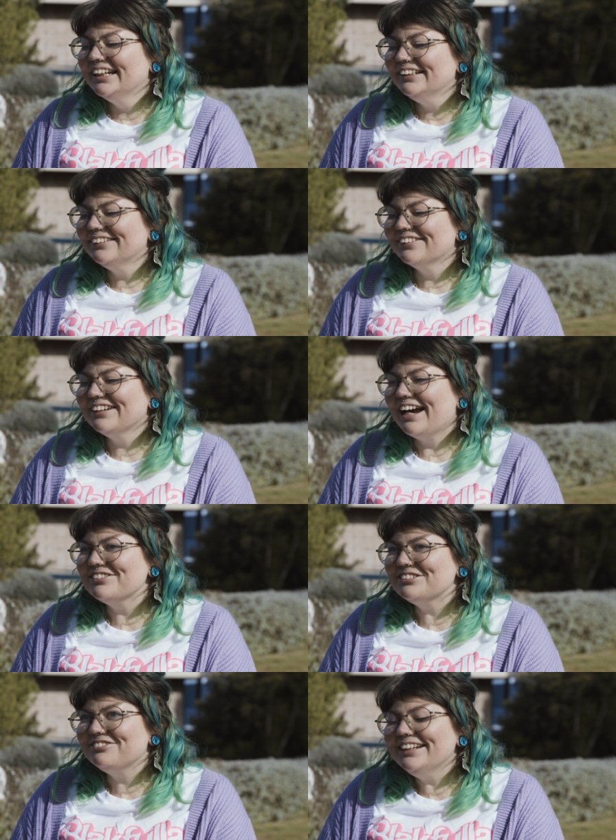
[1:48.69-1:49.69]
we
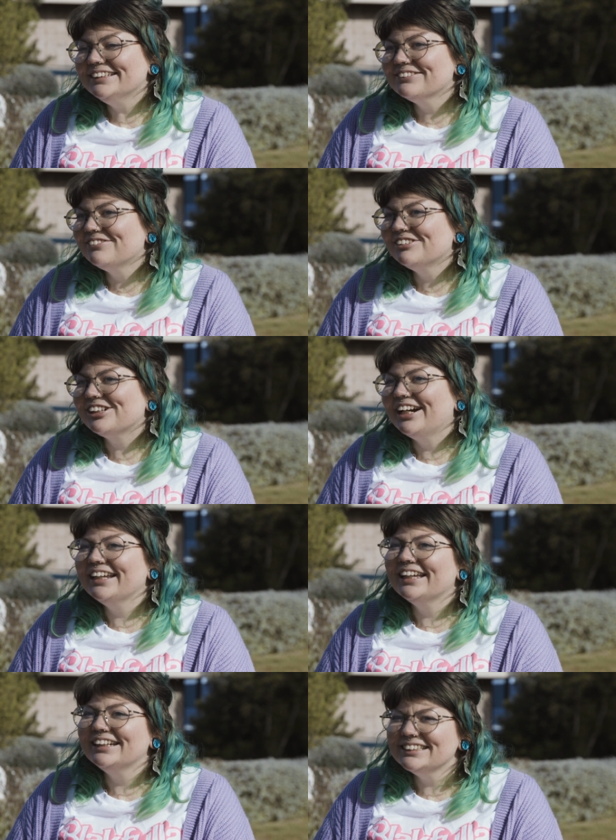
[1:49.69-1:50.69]
have to face when we're trying
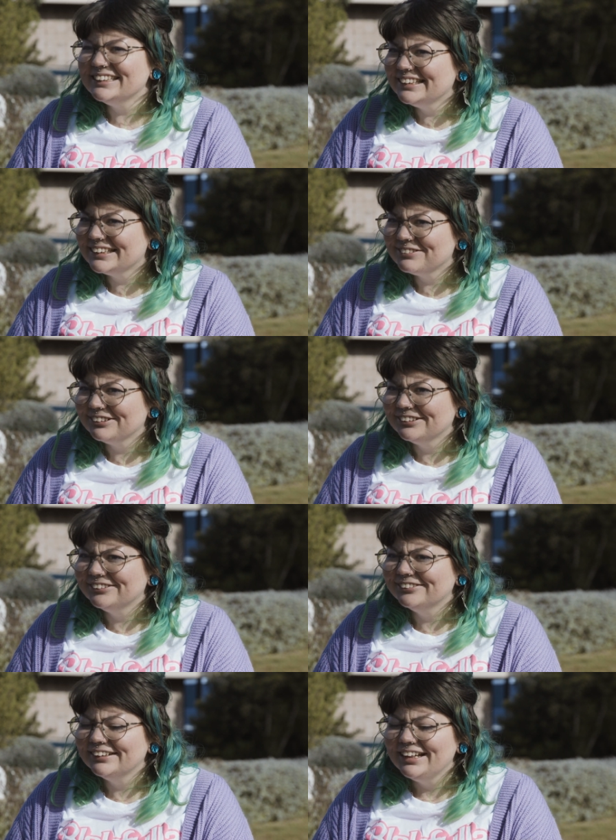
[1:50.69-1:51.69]
to get into this
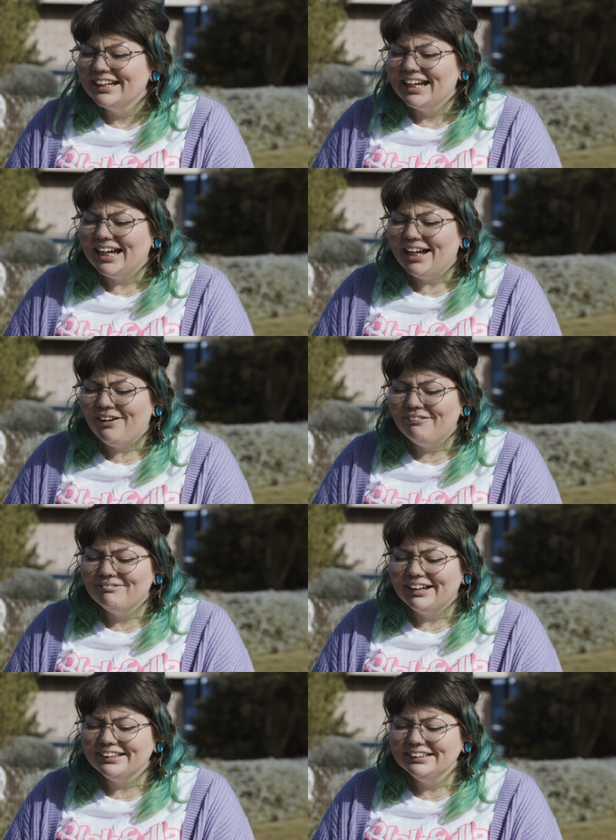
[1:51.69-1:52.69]
field.
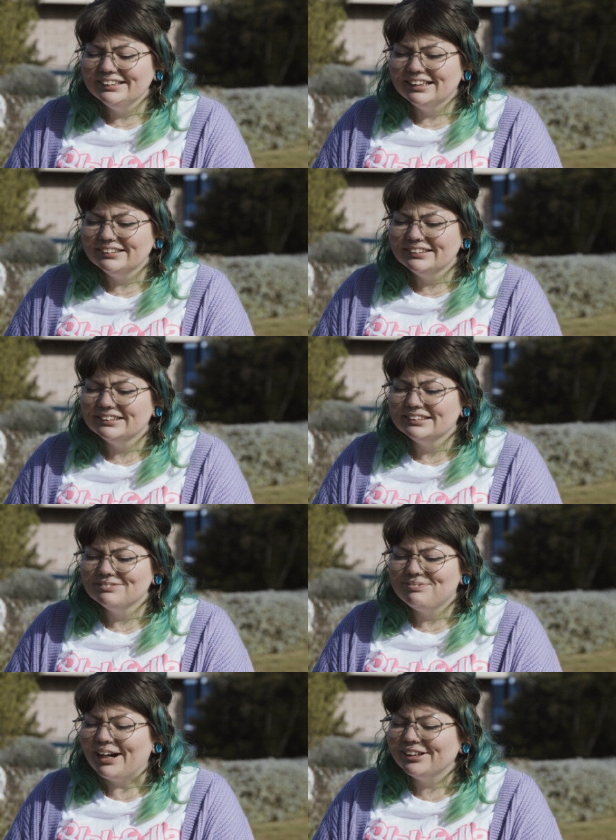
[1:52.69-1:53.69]
I think another
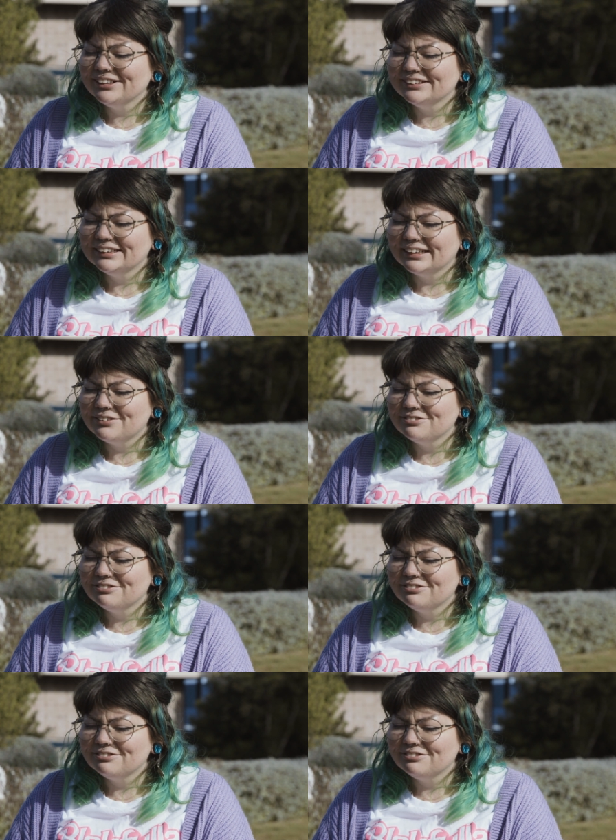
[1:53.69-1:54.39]
barrier that